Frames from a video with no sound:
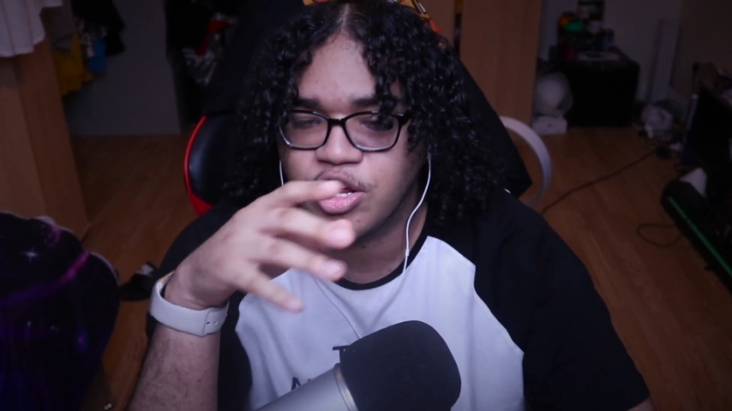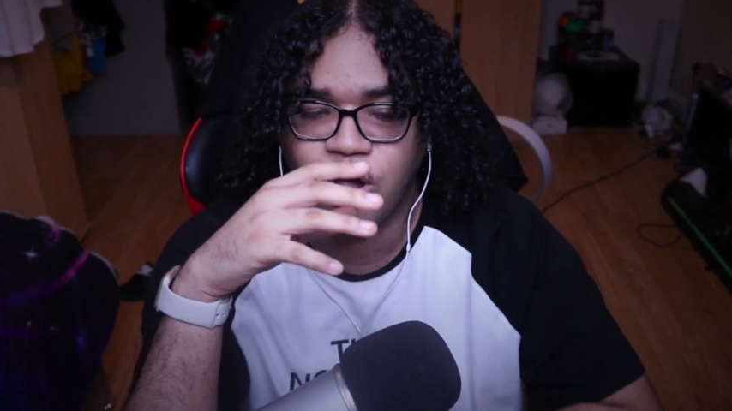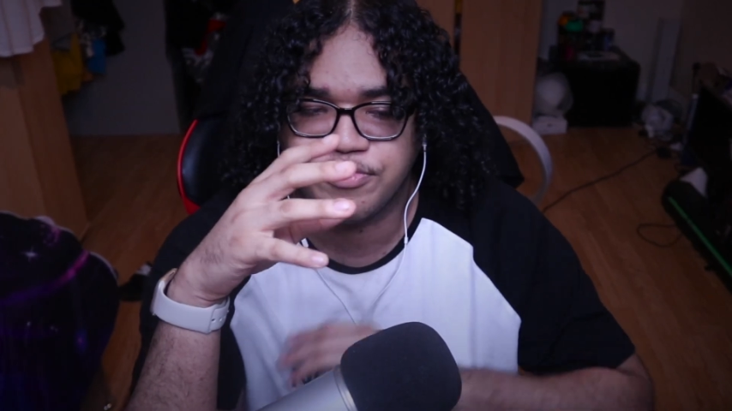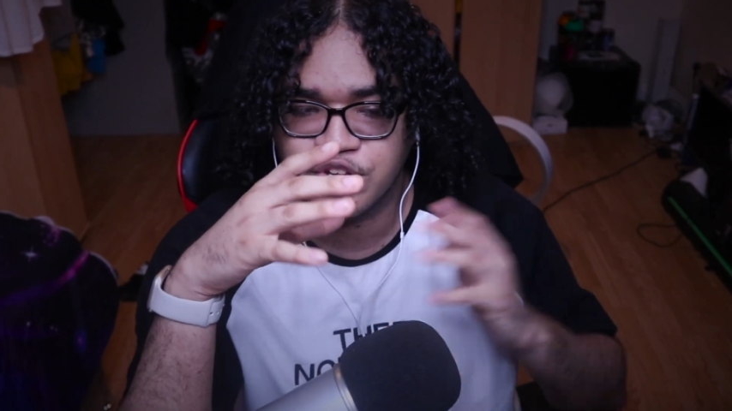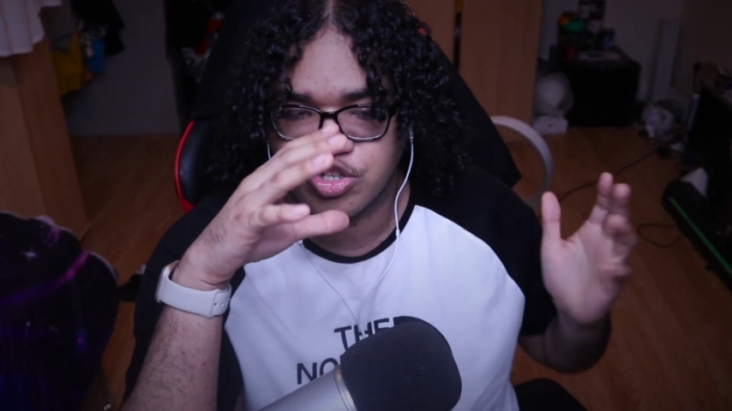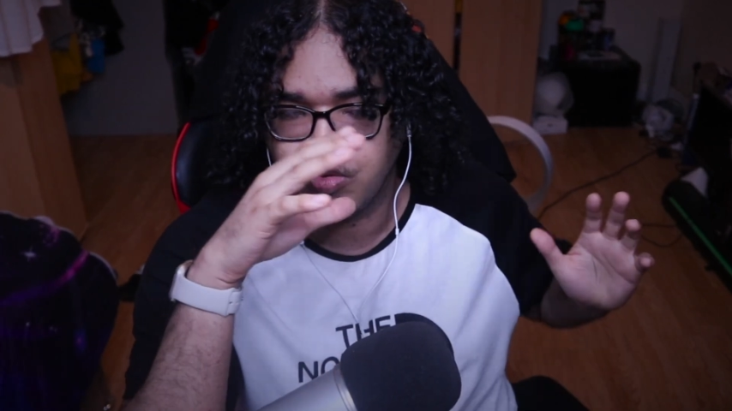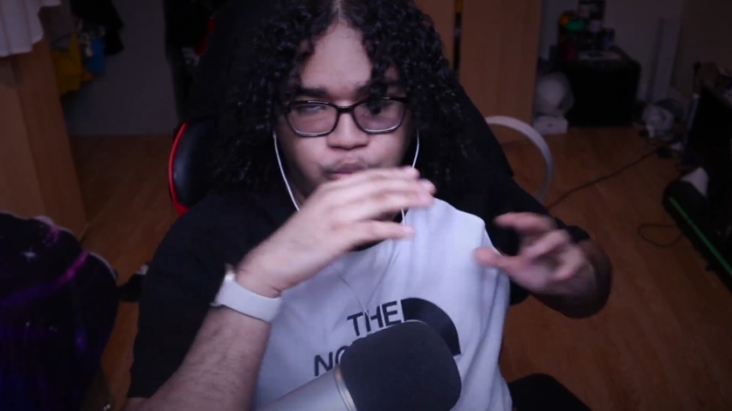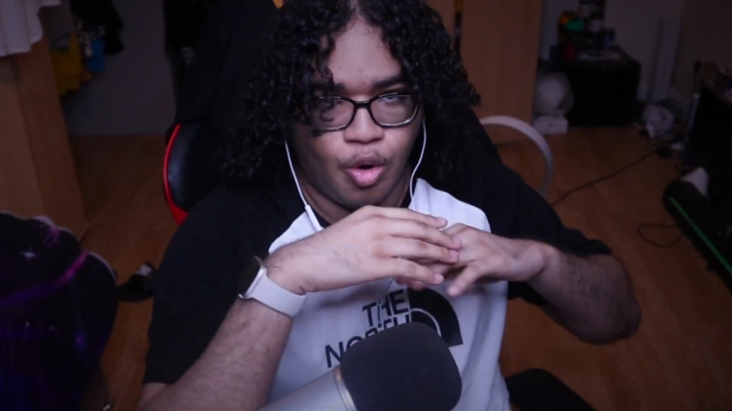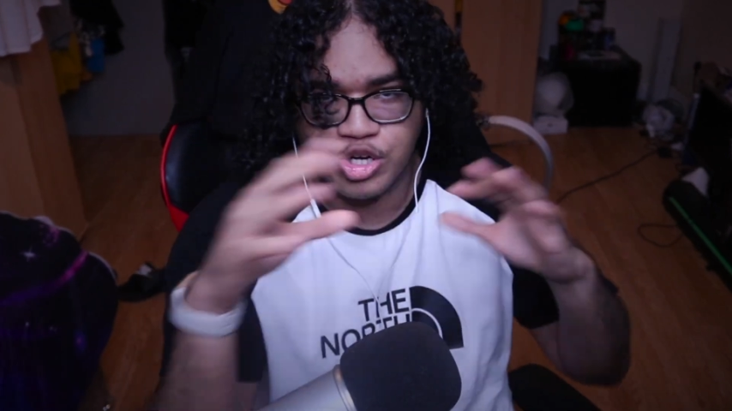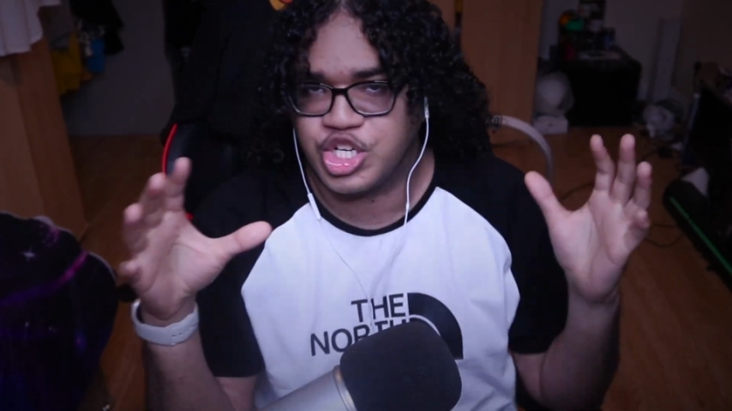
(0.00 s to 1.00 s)
after just
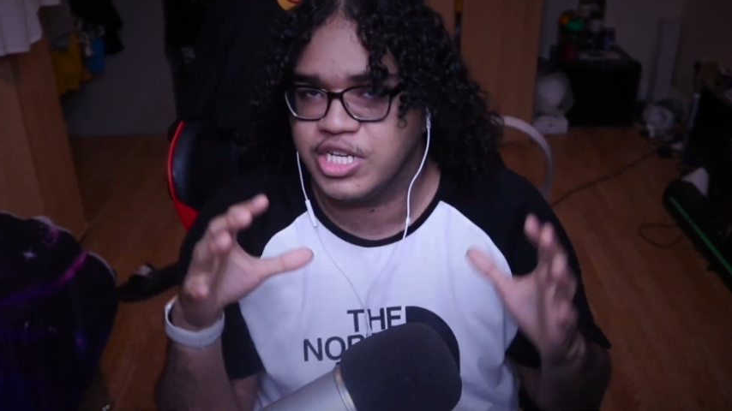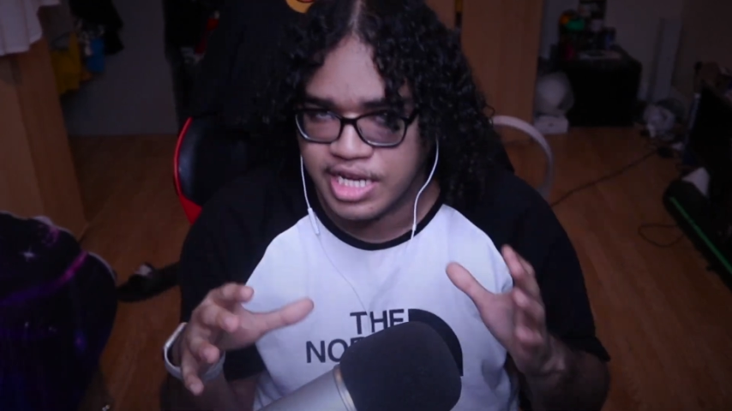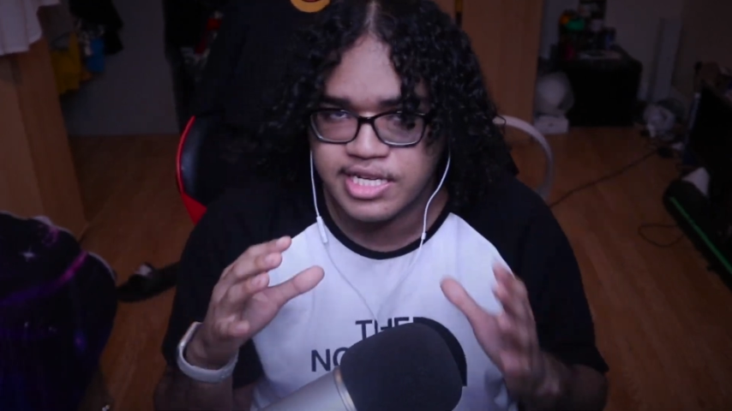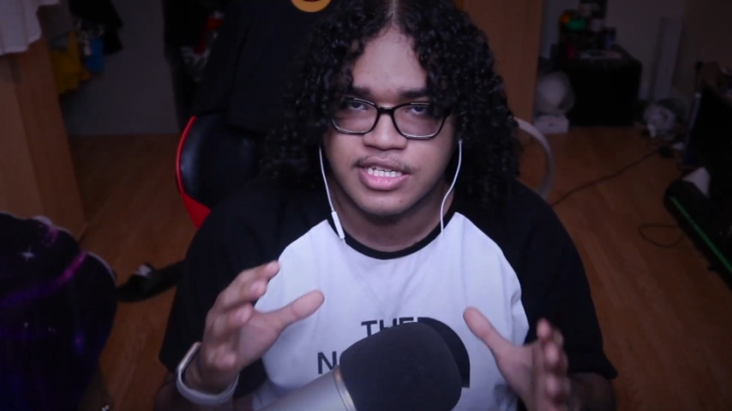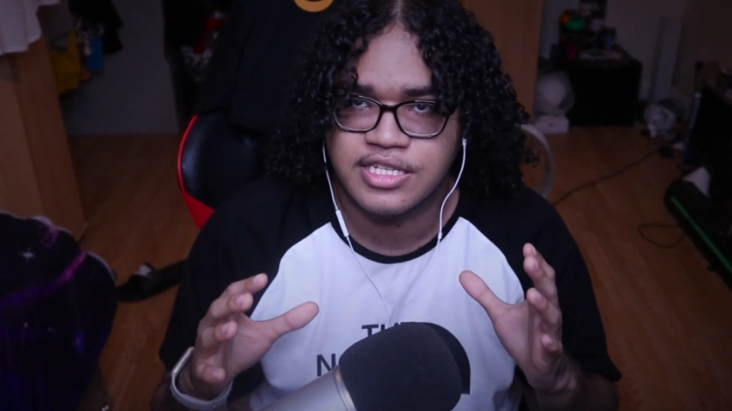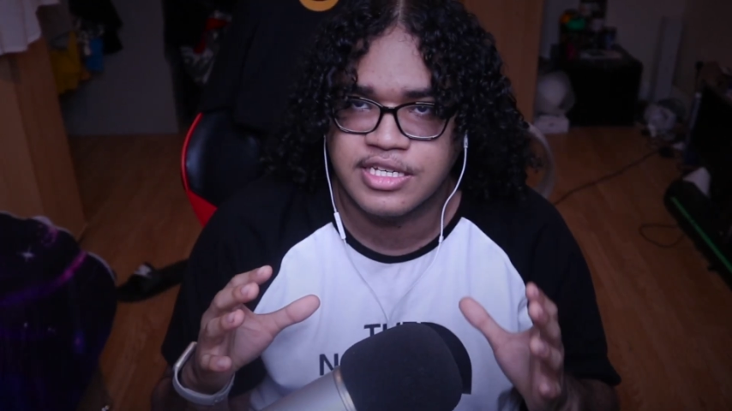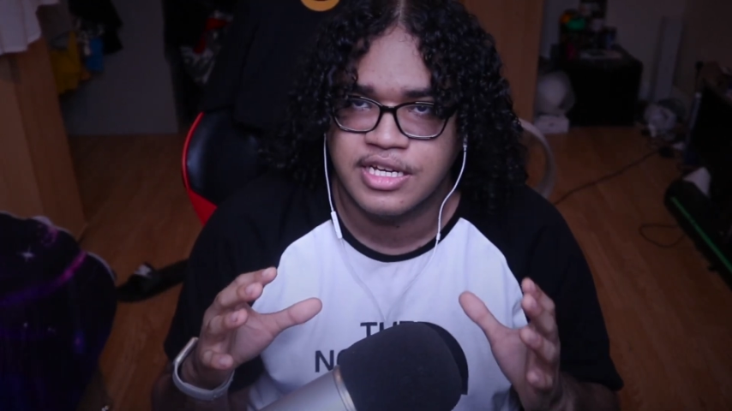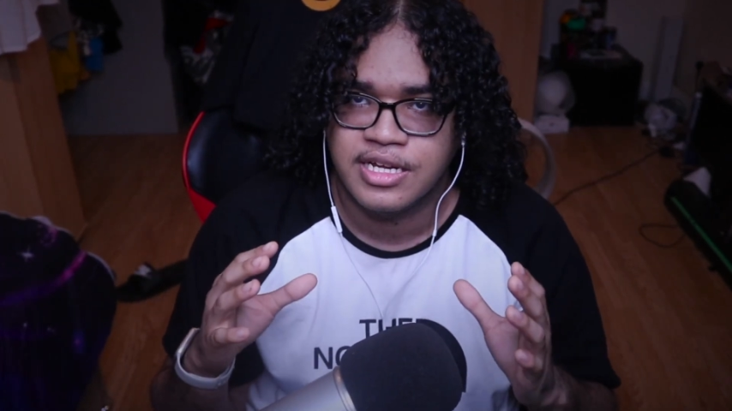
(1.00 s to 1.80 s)
watching this,